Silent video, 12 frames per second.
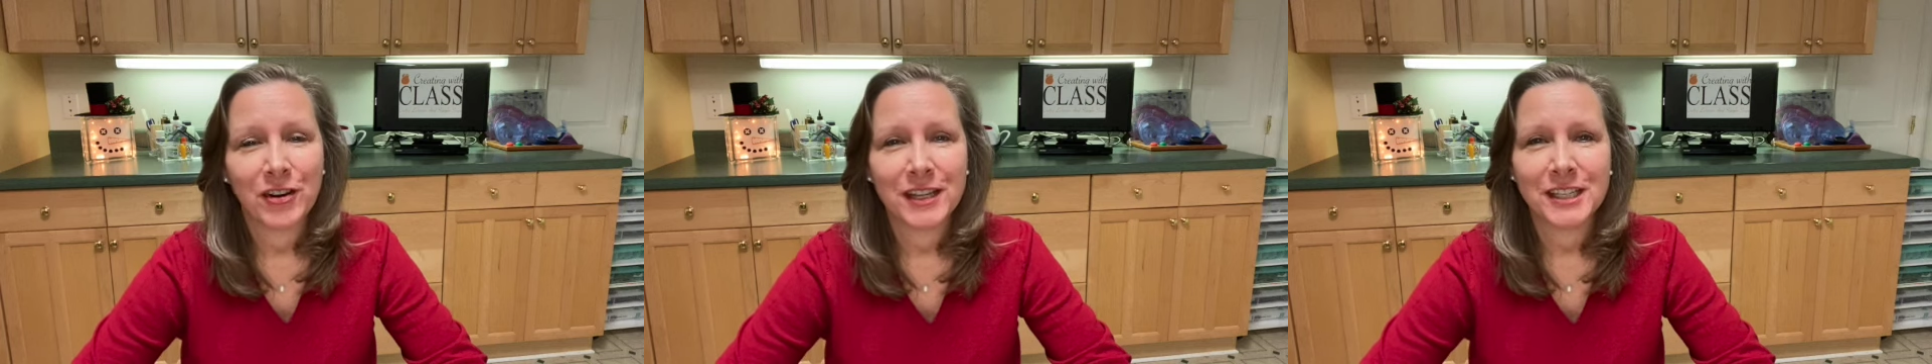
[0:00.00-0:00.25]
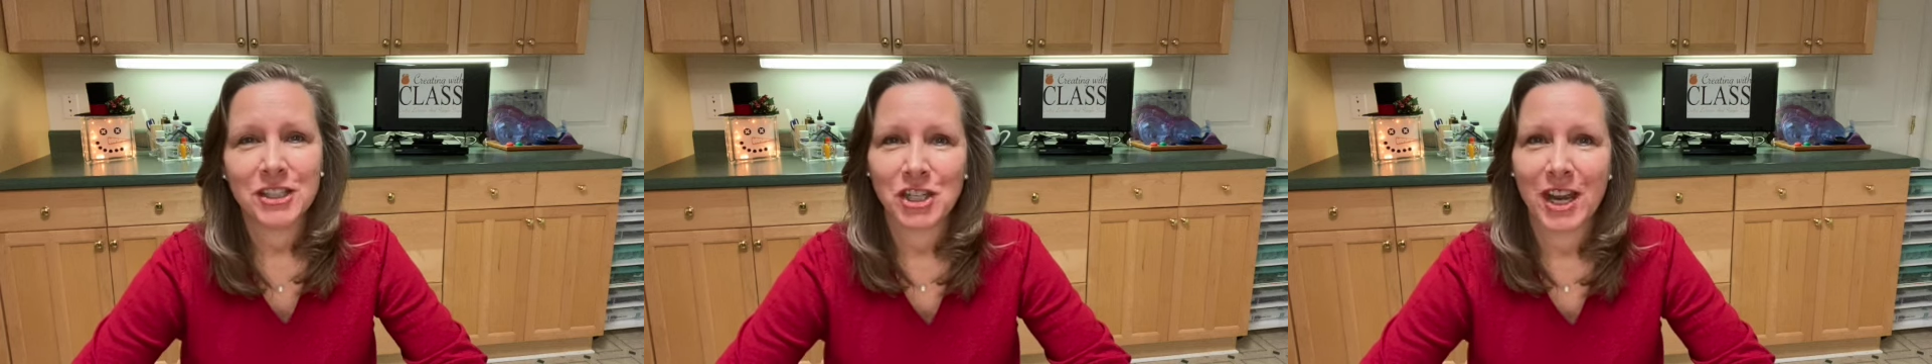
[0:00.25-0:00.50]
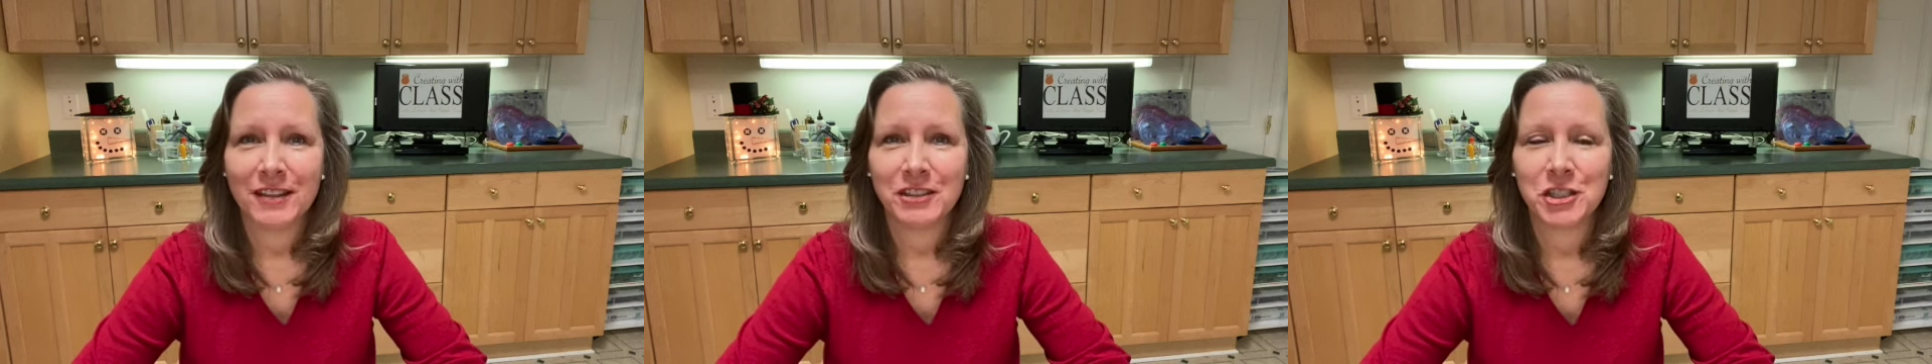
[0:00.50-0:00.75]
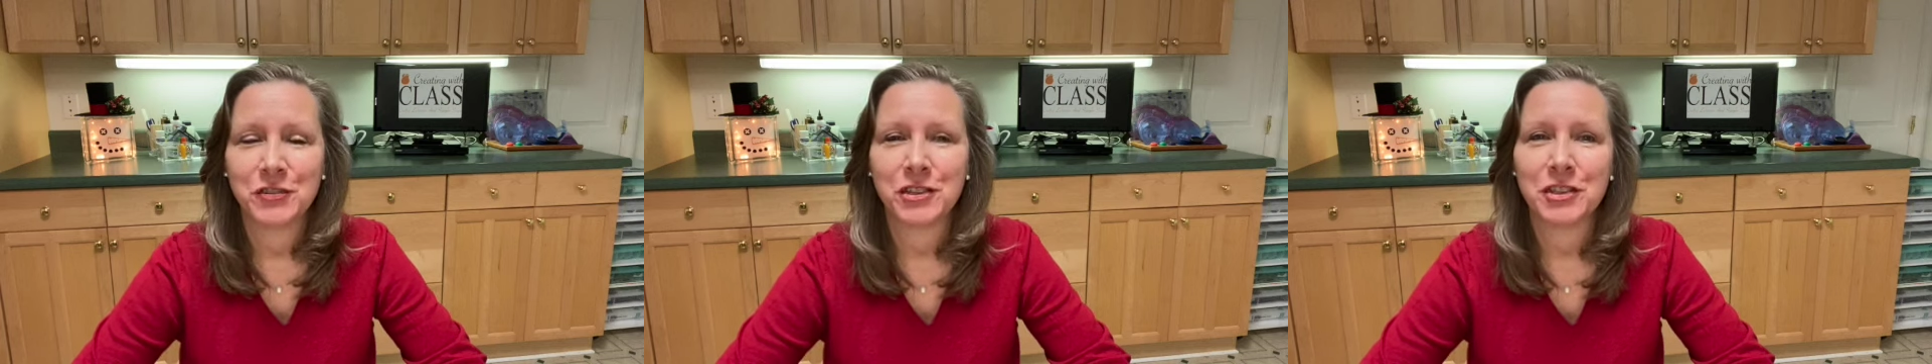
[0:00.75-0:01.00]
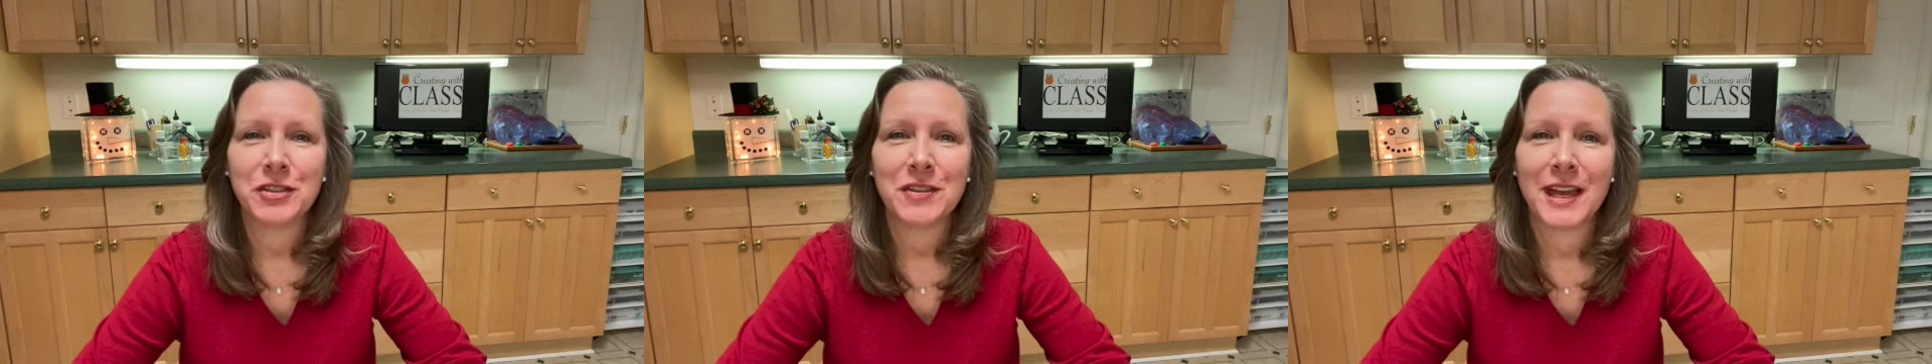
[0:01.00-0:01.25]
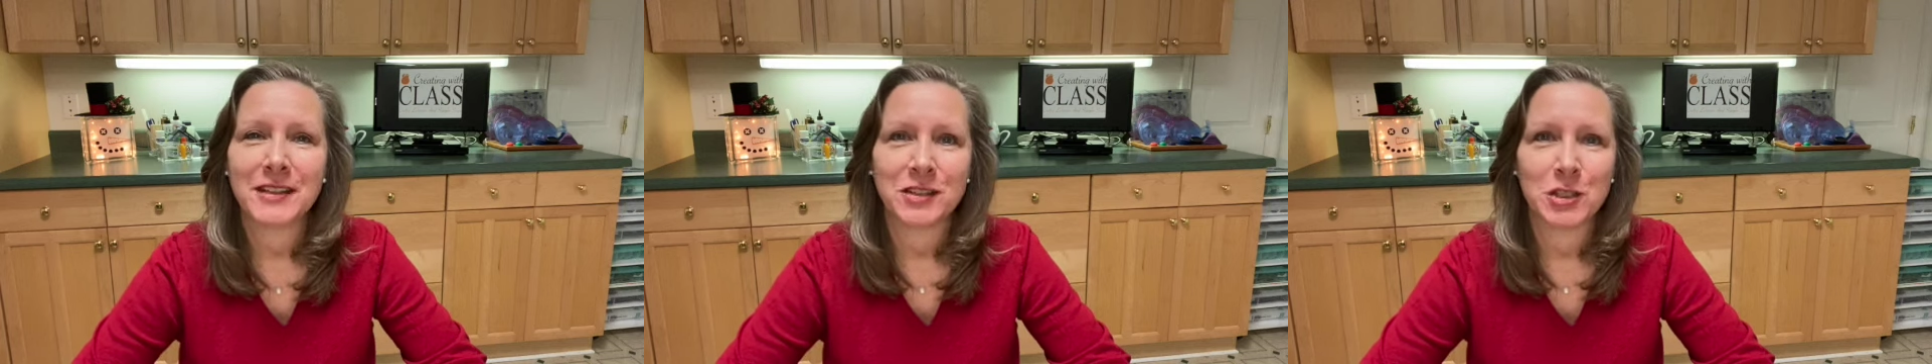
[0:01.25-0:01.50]
Cricut challenge for
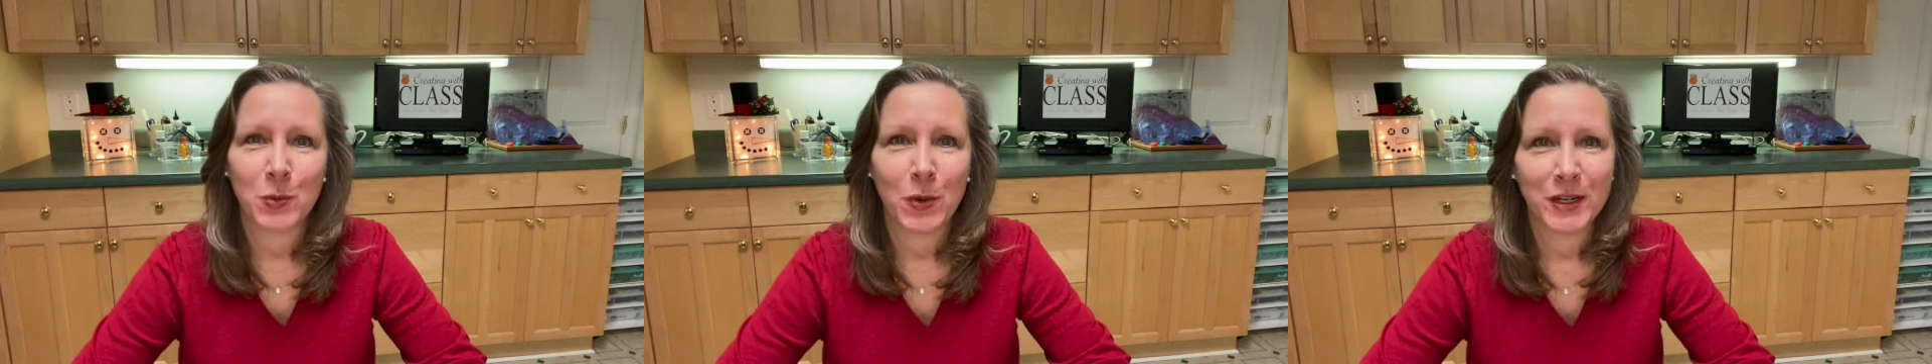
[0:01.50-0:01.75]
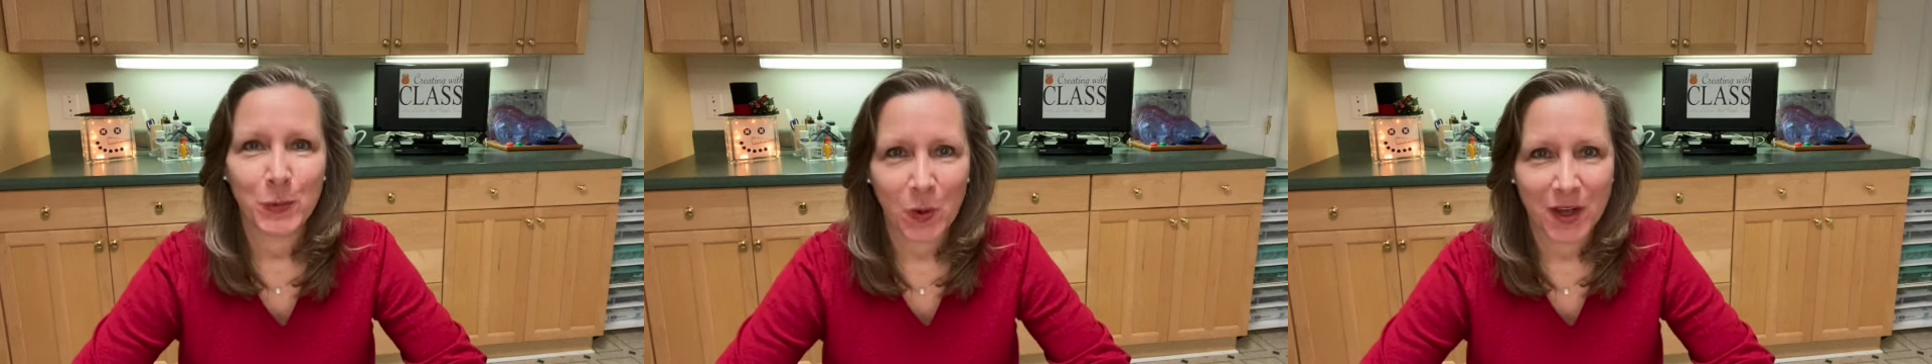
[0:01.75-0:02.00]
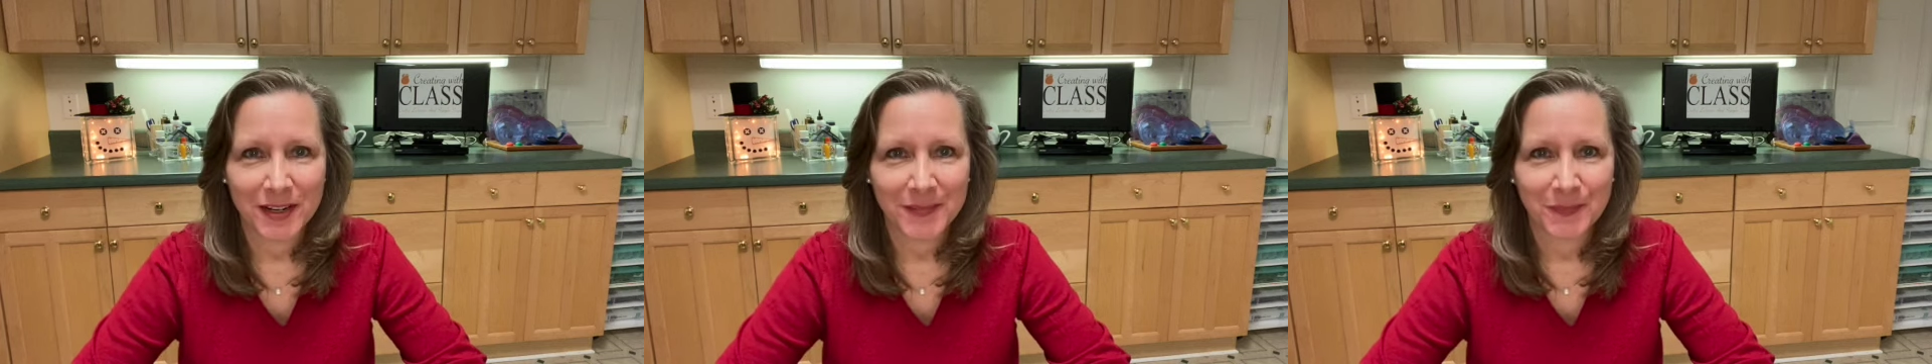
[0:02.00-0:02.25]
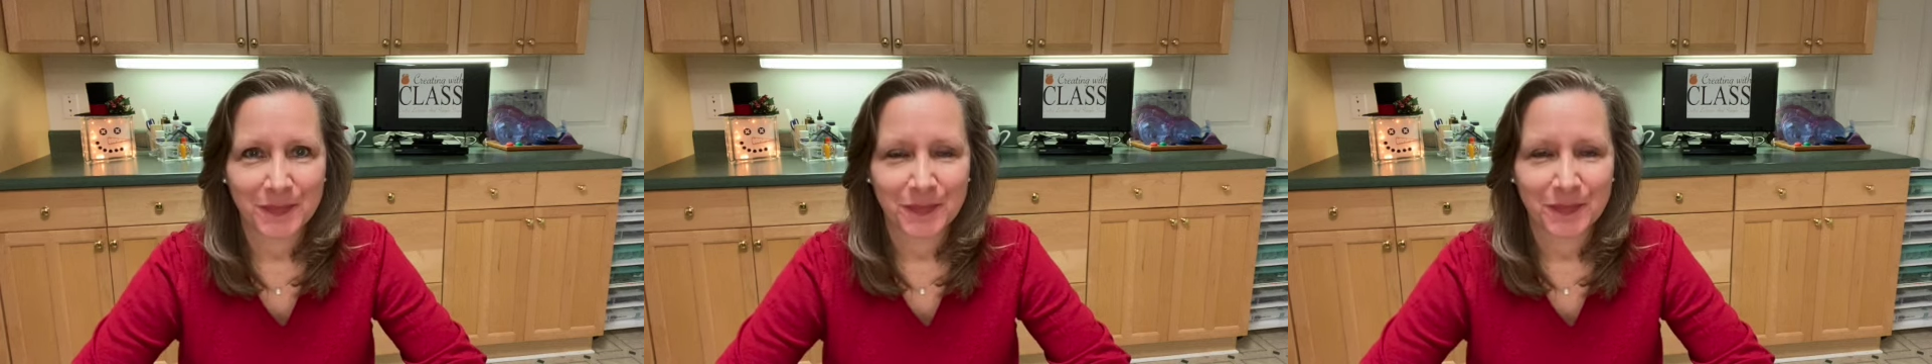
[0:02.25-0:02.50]
2021.